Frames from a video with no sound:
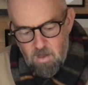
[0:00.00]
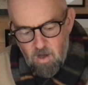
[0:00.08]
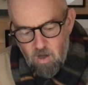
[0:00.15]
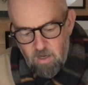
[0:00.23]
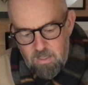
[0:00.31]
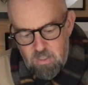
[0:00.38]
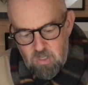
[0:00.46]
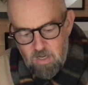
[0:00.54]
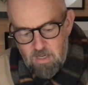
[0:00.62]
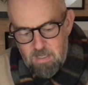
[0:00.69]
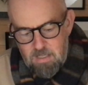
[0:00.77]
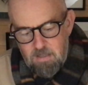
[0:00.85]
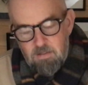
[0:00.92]
Ollie
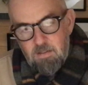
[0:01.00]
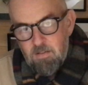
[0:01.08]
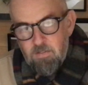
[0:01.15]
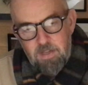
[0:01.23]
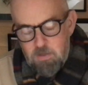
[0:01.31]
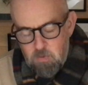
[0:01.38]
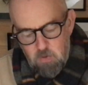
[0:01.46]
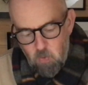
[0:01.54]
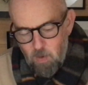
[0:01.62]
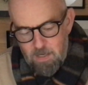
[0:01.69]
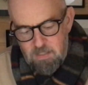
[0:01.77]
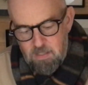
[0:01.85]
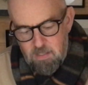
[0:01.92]
sighed. This was a
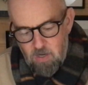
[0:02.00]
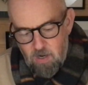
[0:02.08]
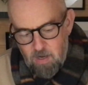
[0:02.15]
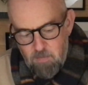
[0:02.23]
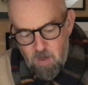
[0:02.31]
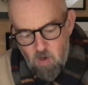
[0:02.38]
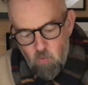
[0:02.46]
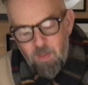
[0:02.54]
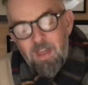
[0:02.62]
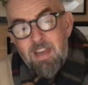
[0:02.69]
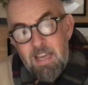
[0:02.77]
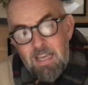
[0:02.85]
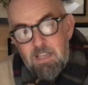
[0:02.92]
waste of time. What they
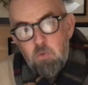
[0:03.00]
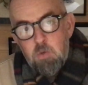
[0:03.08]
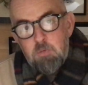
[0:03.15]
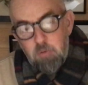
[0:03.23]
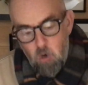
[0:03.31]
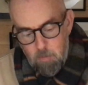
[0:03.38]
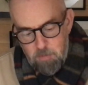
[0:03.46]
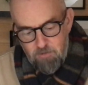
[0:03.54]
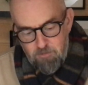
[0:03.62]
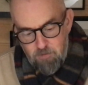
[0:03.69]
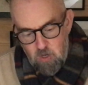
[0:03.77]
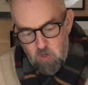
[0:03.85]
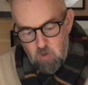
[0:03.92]
needed was proper
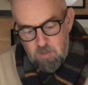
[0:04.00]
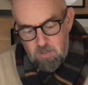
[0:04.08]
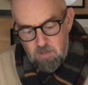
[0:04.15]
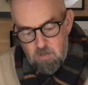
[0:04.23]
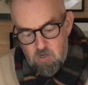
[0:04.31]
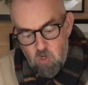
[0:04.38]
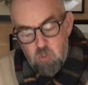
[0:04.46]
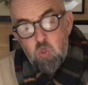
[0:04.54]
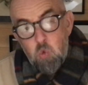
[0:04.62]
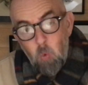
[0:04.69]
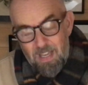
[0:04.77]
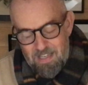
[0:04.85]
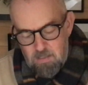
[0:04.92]
food, not
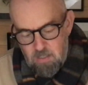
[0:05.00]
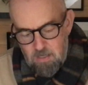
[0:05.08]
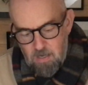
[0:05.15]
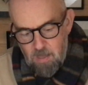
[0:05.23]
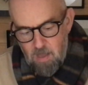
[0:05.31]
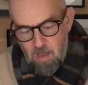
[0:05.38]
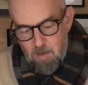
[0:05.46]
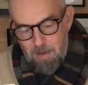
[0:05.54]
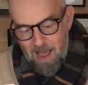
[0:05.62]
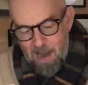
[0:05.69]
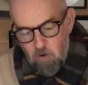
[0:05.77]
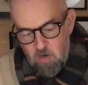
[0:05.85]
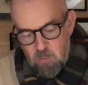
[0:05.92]
sweets. But
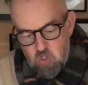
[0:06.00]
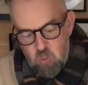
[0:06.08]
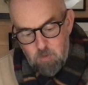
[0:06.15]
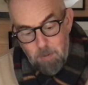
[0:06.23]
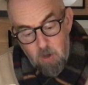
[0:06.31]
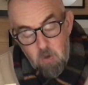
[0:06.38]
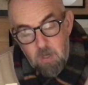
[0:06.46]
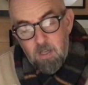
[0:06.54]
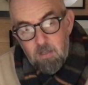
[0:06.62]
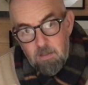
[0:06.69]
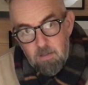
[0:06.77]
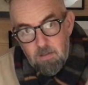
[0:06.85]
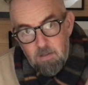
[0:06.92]
Aaron had spoken,
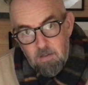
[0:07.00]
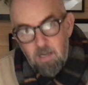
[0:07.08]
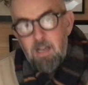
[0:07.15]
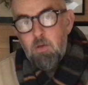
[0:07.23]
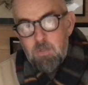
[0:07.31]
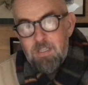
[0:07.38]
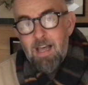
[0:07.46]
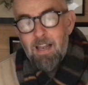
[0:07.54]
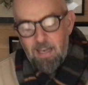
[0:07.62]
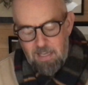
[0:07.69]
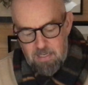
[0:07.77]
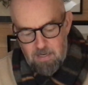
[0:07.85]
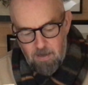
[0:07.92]
and he was their
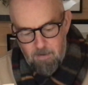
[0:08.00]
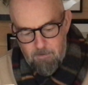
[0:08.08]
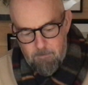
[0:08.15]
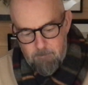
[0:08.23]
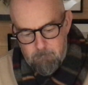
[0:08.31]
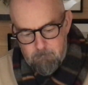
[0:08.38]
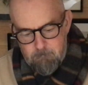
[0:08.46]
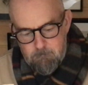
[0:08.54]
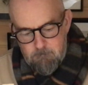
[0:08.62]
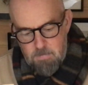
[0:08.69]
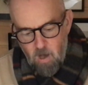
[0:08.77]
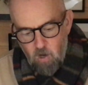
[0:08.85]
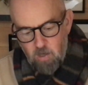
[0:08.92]
leader.
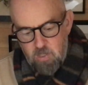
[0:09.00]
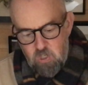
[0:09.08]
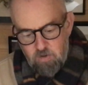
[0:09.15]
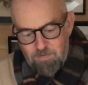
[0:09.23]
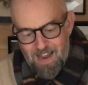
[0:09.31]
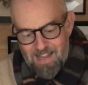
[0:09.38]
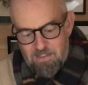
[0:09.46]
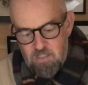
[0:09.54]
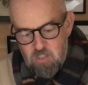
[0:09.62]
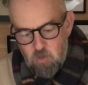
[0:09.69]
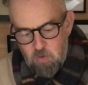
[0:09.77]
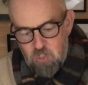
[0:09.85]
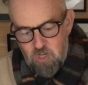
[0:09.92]
Ollie shoved a hand
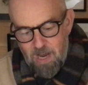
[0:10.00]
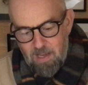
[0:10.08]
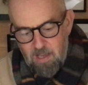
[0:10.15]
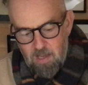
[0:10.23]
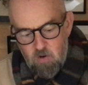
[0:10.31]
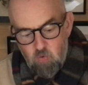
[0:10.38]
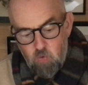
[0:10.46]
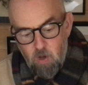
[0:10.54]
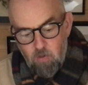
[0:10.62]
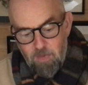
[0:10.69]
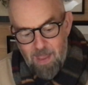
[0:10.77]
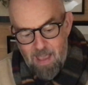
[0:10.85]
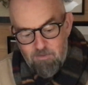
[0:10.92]
into his jacket and rolled
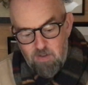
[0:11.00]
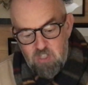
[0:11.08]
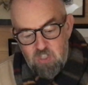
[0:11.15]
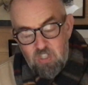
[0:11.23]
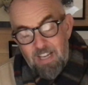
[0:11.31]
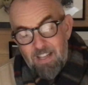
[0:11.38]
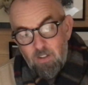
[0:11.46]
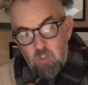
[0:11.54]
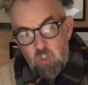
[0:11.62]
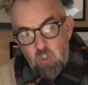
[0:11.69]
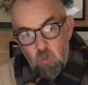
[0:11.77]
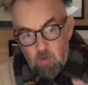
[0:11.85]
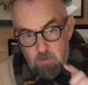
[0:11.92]
the heavy steel
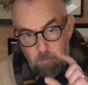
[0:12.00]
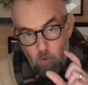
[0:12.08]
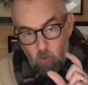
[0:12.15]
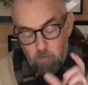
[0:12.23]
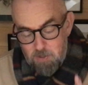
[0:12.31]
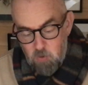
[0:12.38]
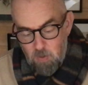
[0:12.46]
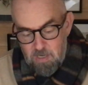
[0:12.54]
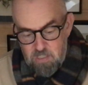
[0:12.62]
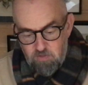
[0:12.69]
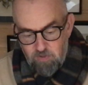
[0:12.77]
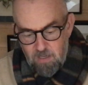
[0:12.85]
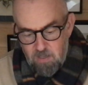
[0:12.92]
shot ball between his
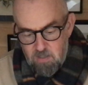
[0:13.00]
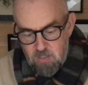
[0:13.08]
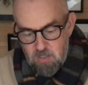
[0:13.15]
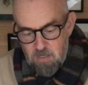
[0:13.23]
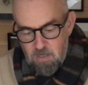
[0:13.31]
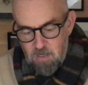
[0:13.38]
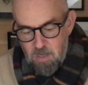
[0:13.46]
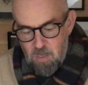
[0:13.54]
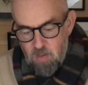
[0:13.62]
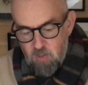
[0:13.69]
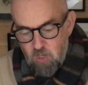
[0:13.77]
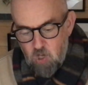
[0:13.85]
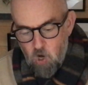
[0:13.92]
fingers.
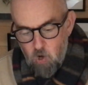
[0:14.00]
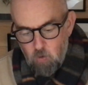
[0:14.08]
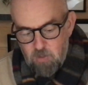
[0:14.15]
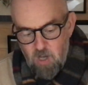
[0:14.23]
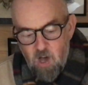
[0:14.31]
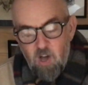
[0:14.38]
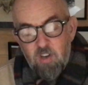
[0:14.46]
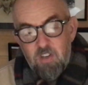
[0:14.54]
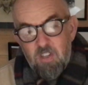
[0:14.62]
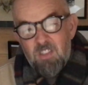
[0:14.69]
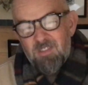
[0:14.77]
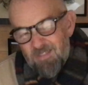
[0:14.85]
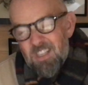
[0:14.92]
The cold
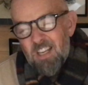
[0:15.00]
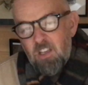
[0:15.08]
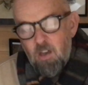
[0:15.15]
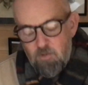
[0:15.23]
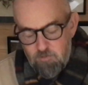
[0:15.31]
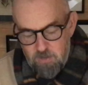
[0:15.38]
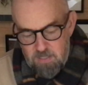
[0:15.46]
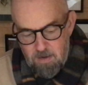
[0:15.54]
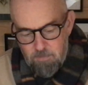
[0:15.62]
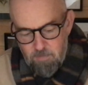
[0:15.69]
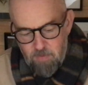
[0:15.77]
hardness did comfort him.